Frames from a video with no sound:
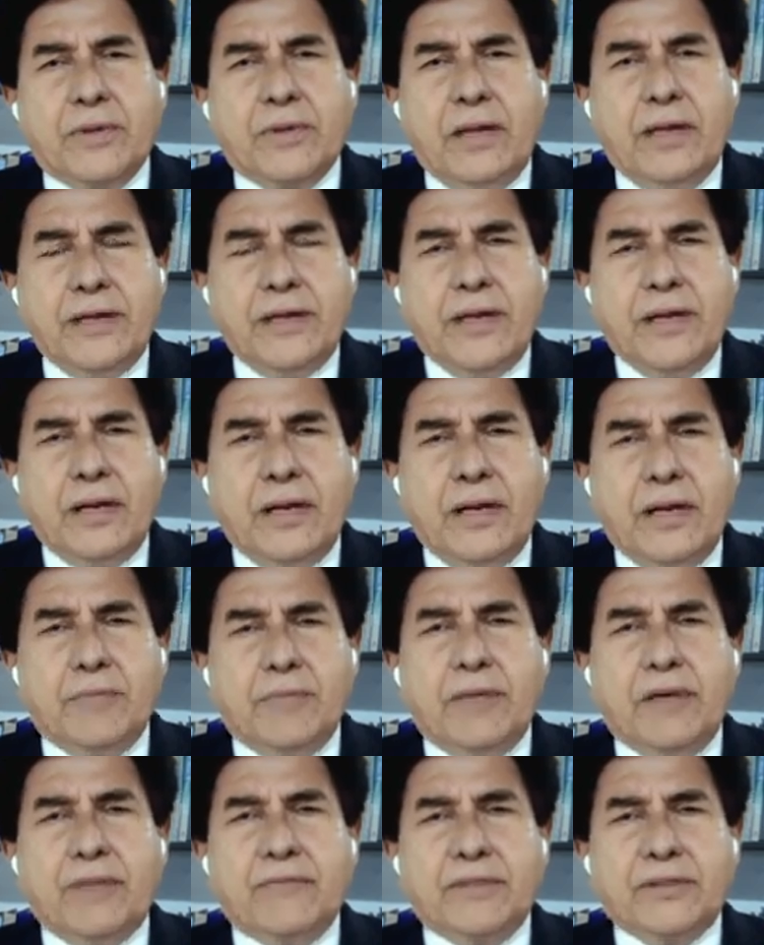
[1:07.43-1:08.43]
any
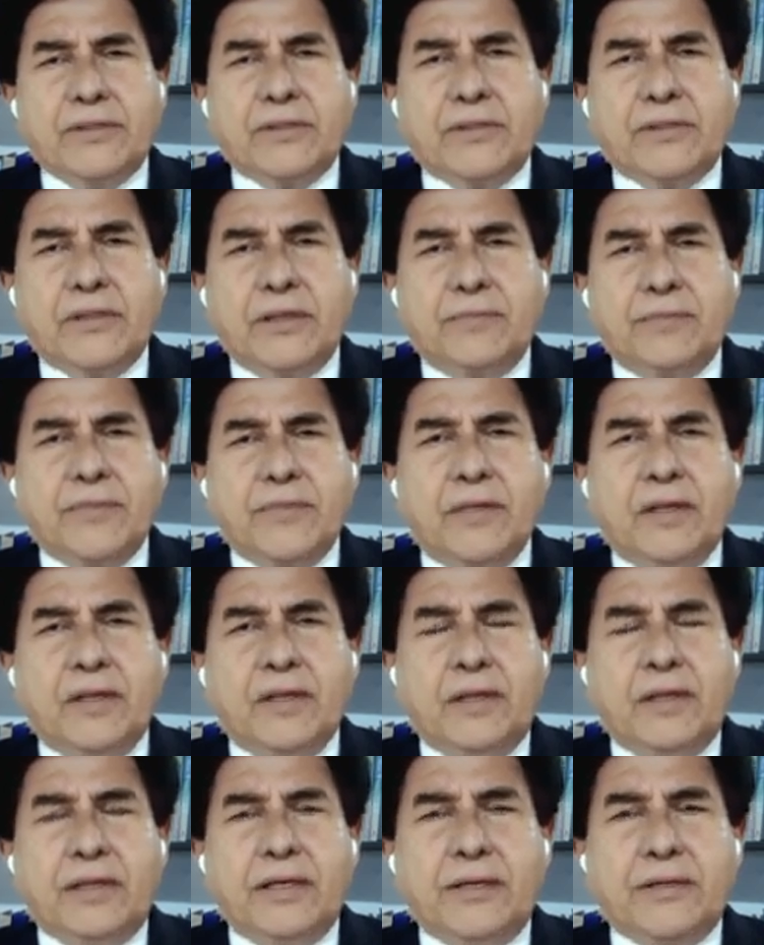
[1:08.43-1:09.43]
element which
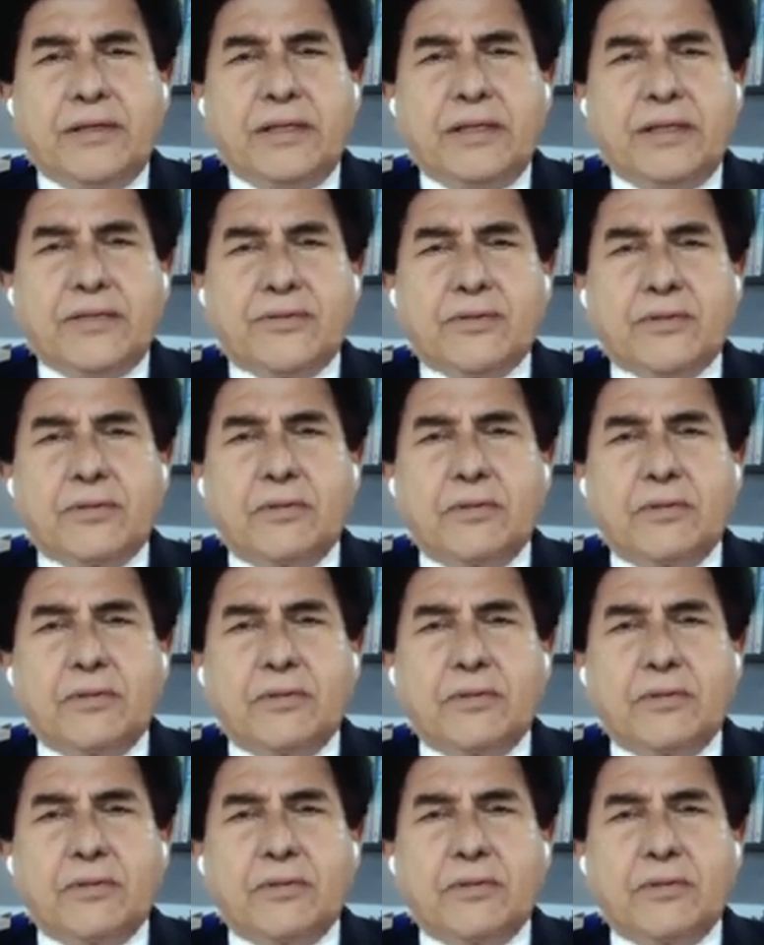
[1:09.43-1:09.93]
intends